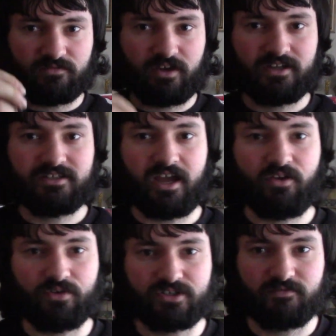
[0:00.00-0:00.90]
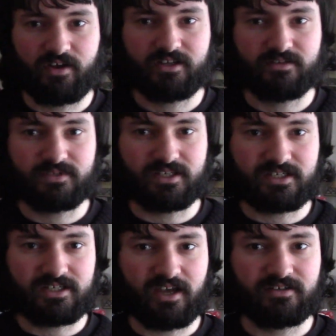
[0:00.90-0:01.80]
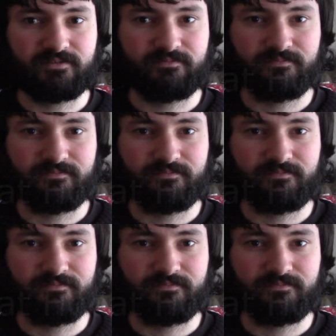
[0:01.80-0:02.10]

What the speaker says: of decorative items instead.